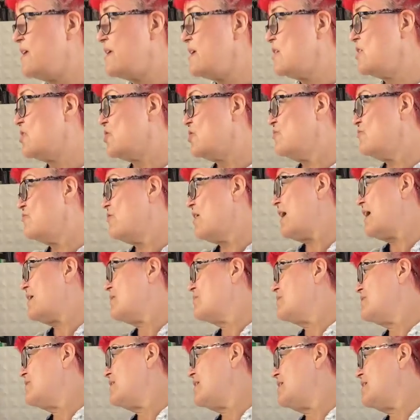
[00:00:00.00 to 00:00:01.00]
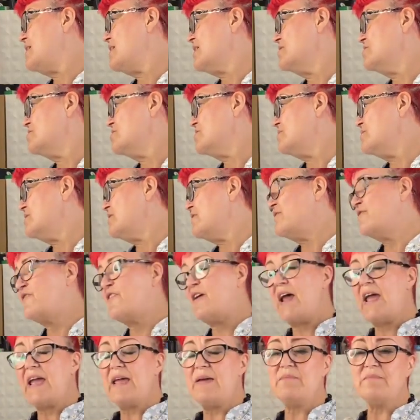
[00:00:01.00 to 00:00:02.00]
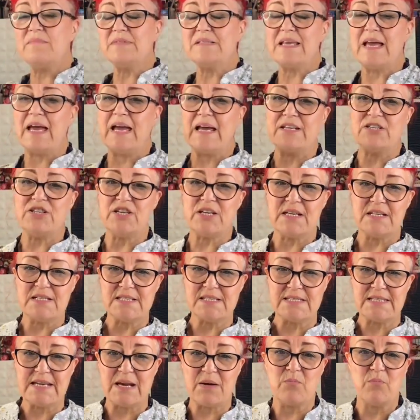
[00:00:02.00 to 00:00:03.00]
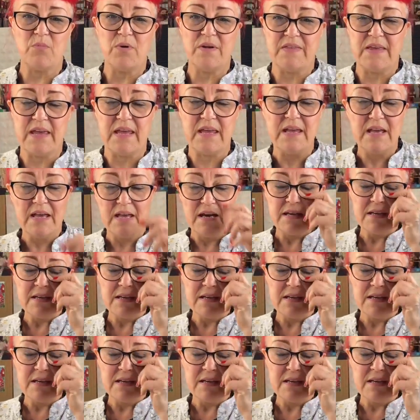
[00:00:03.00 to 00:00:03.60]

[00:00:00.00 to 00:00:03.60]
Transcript: it. You can write with it. You can do your frames, and you can stamp with it.